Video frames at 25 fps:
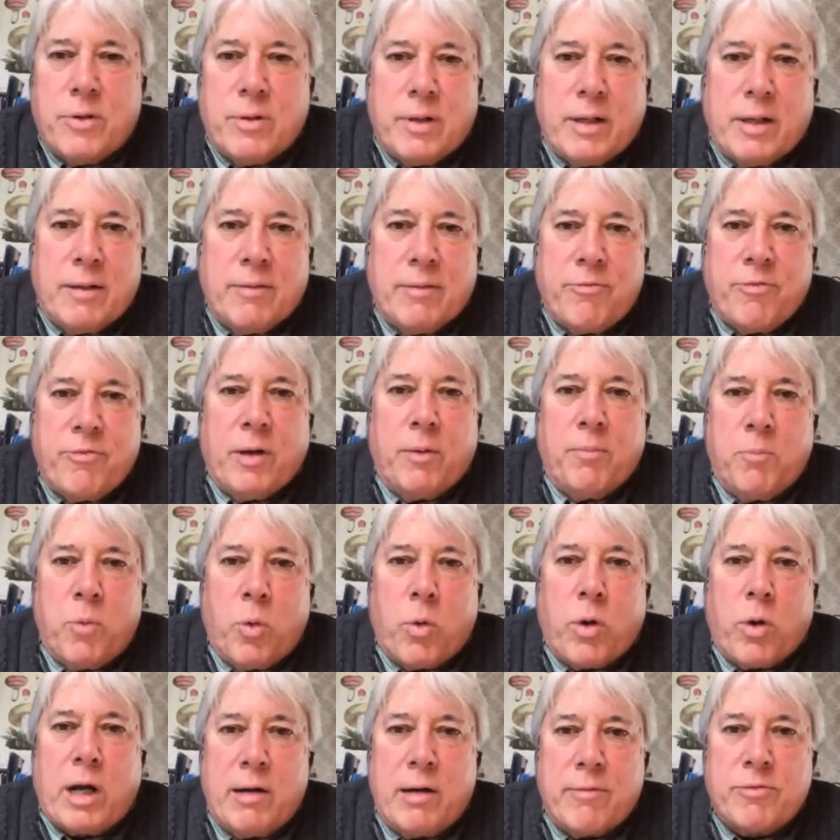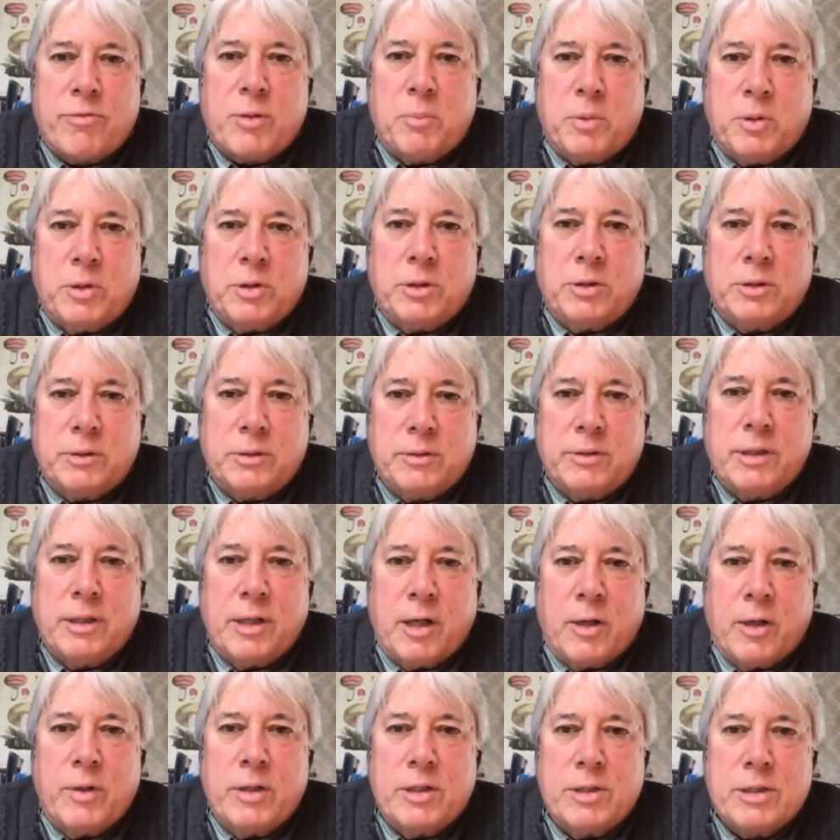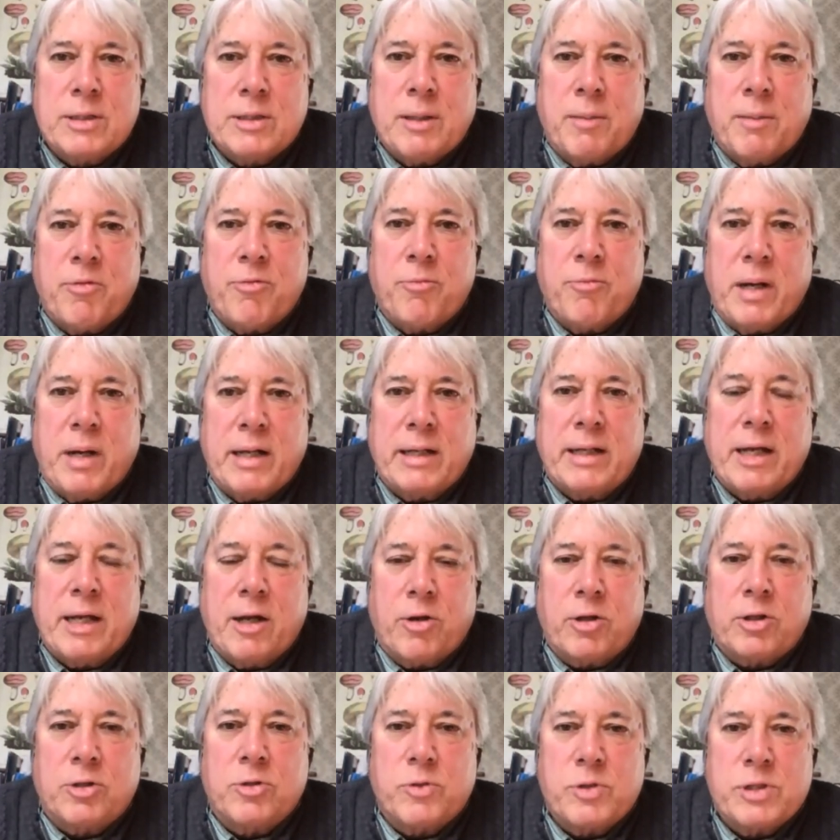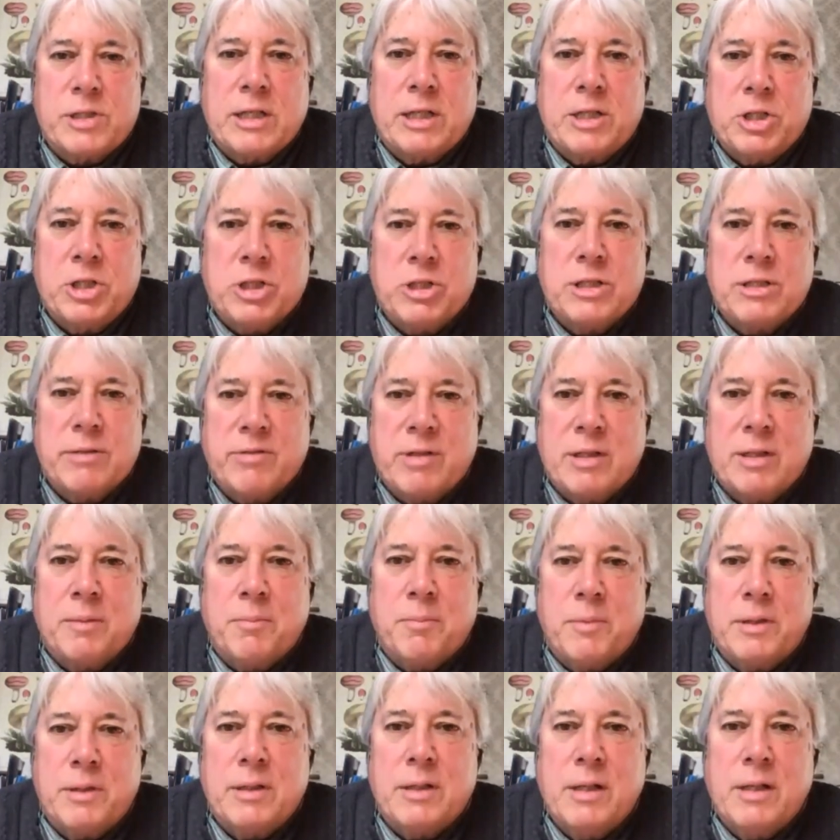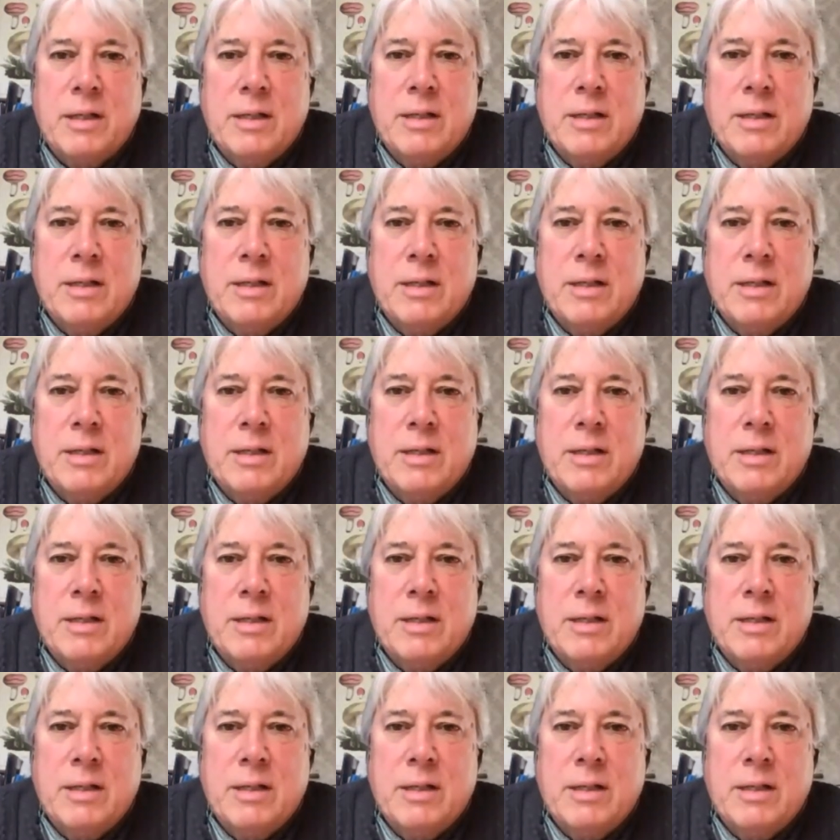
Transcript: I felt more comfortable, you know, in some of my characterizations of him and